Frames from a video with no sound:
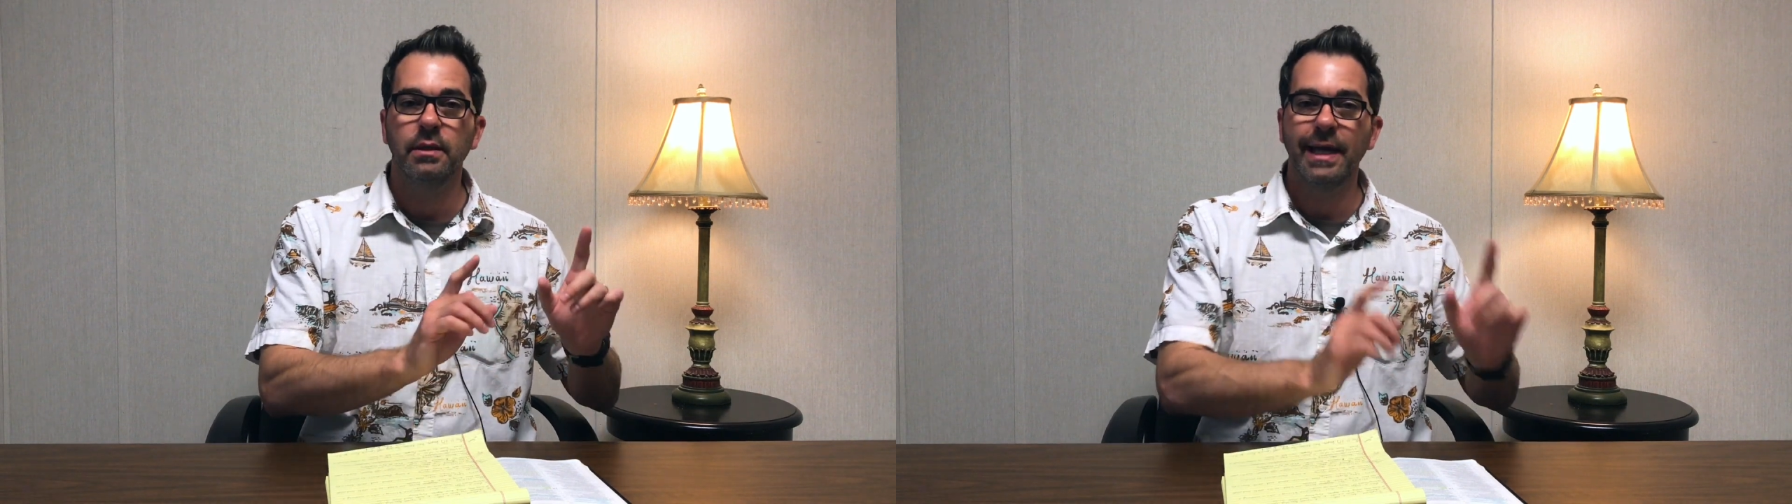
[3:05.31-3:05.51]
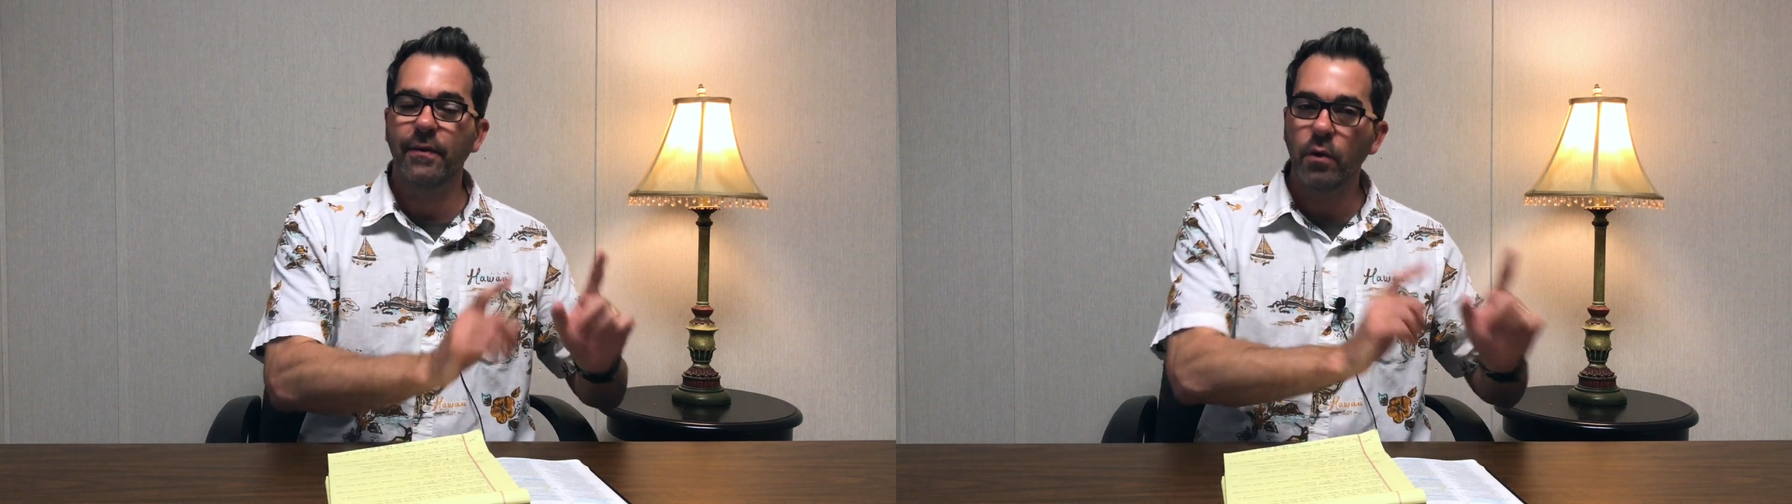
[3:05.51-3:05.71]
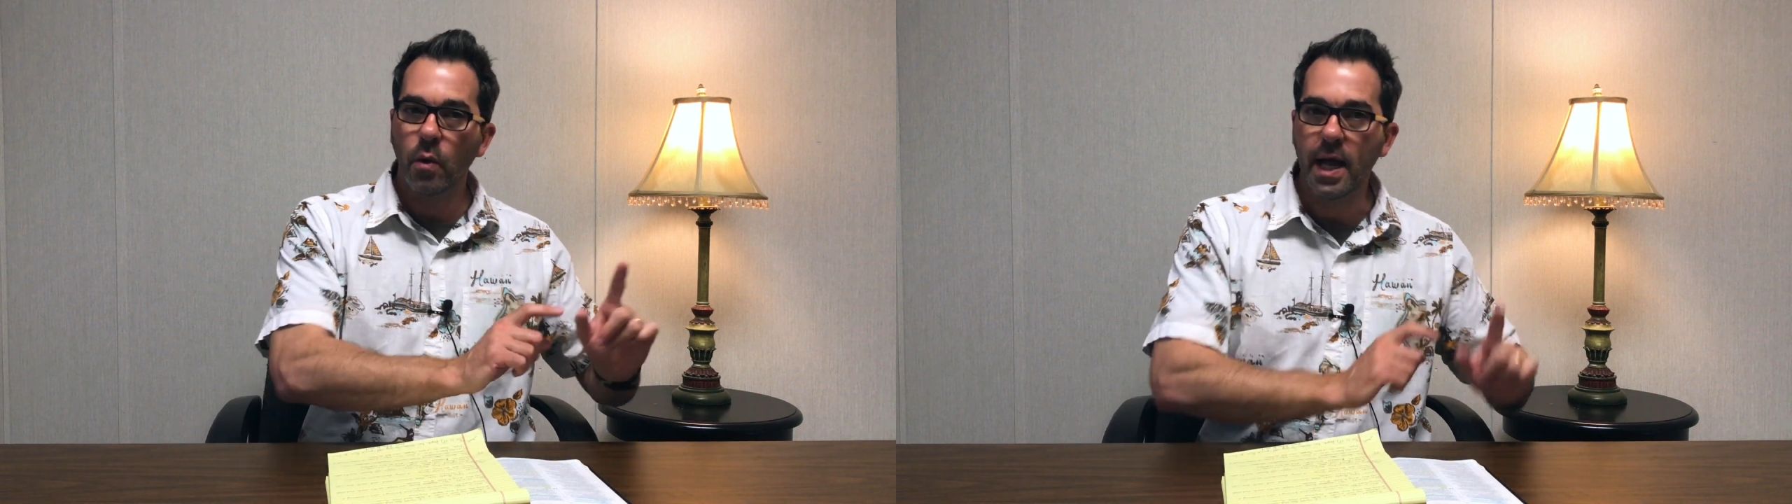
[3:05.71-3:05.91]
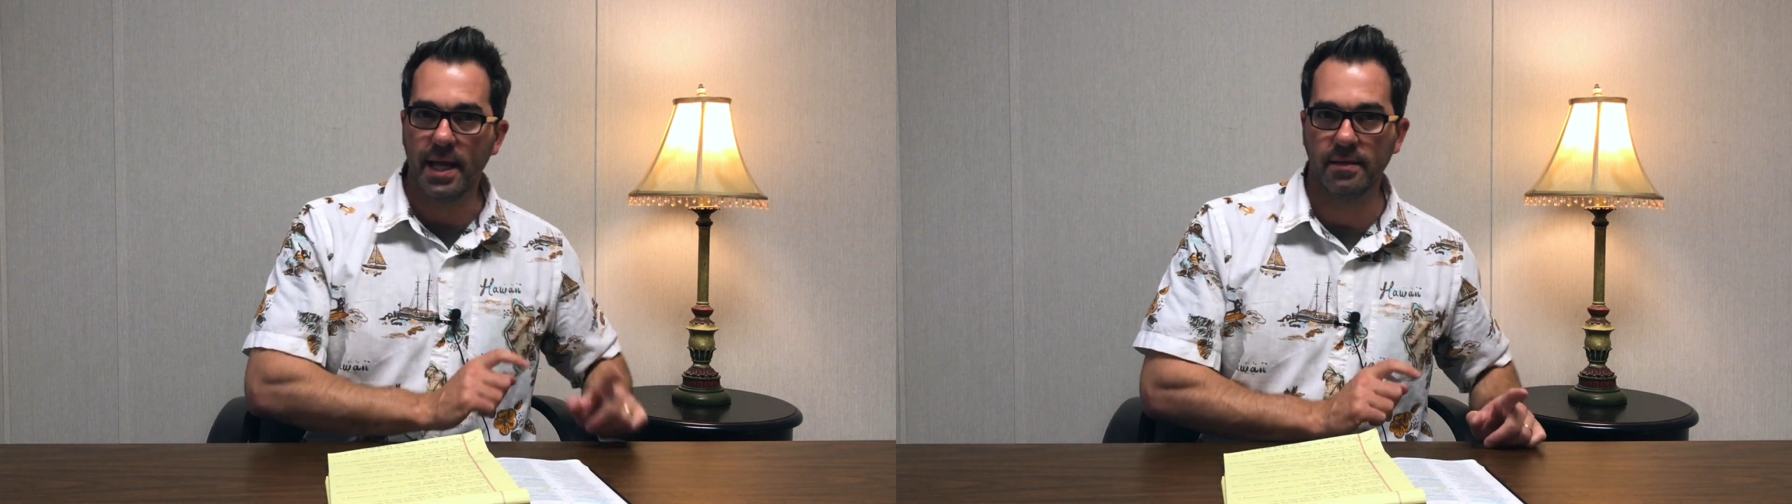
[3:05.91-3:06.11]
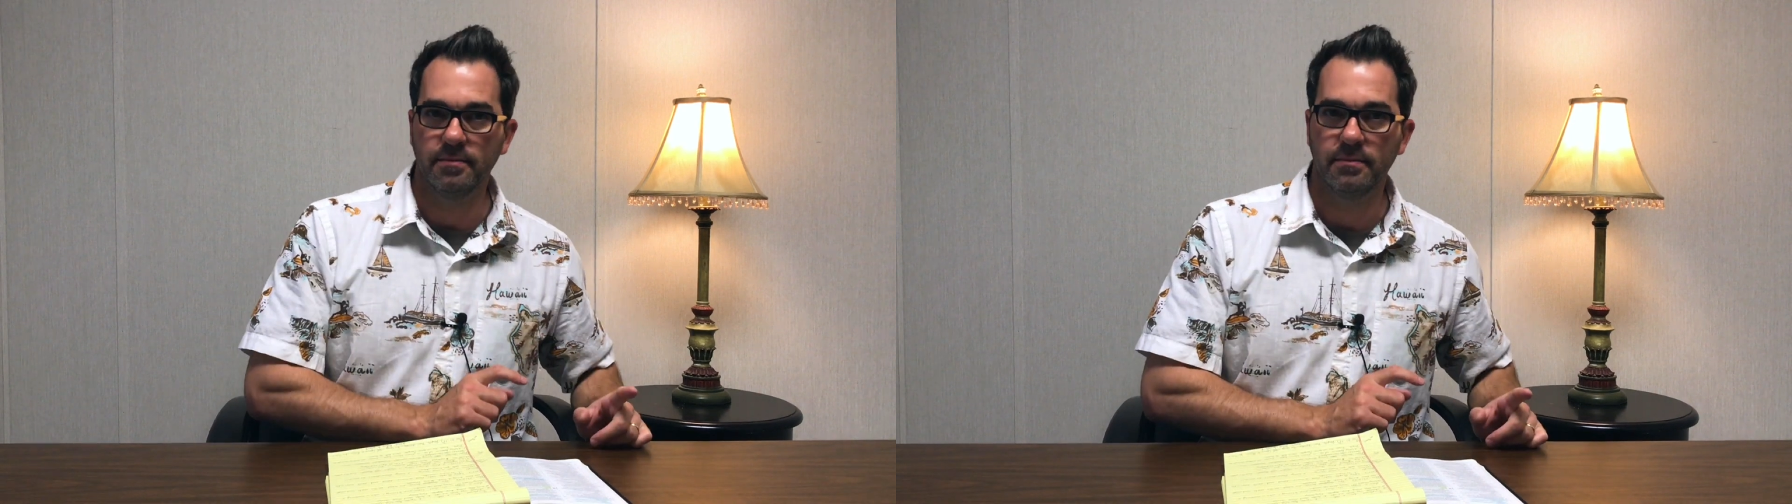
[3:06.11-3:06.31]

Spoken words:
in their way.